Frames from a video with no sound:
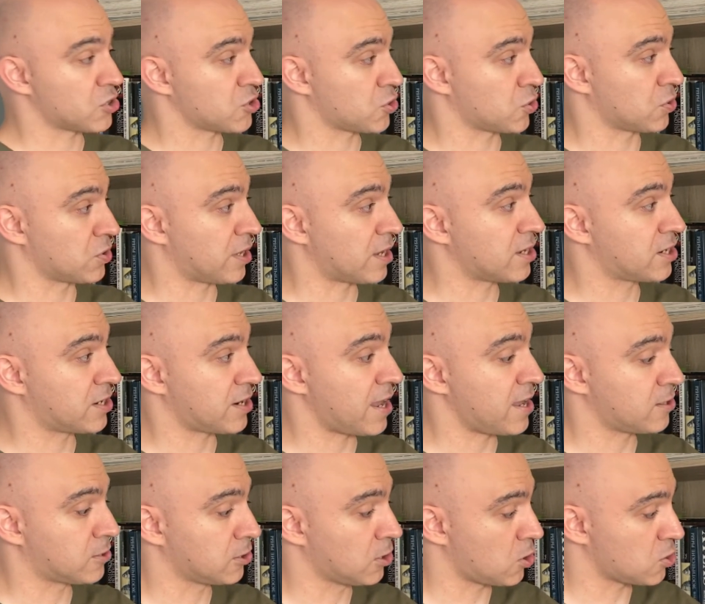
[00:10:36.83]
so they
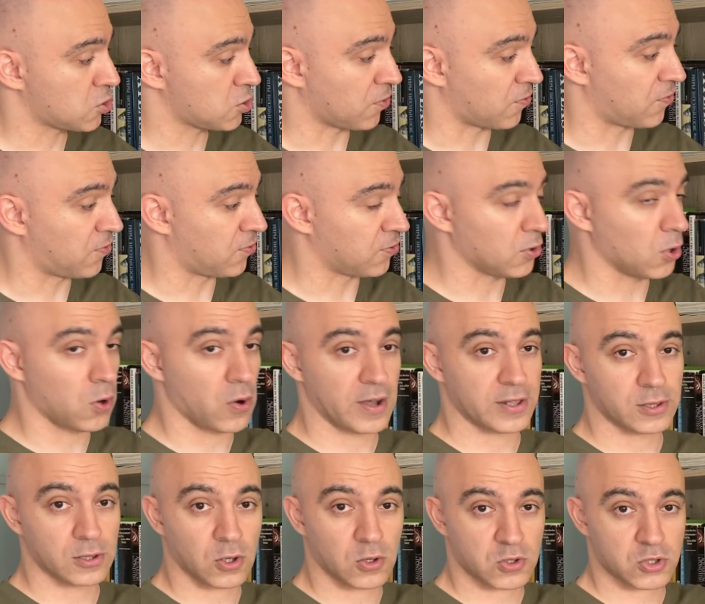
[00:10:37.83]
create lots of flow
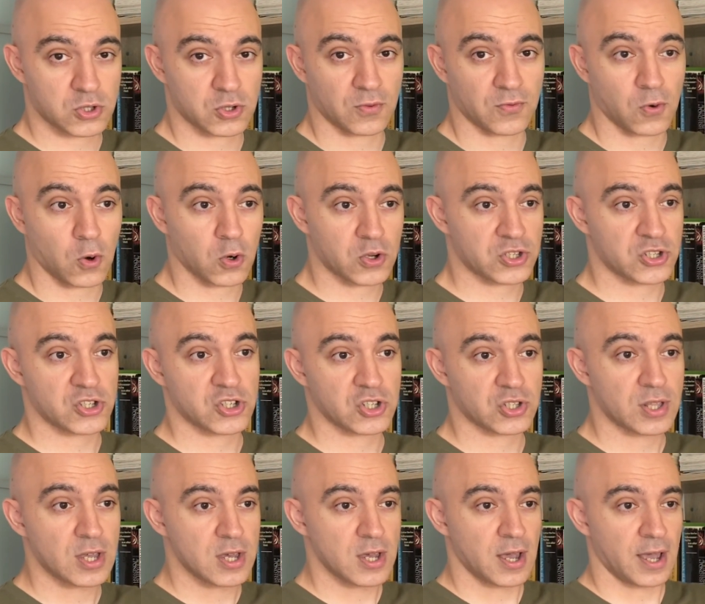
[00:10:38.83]
and lots of oxygen,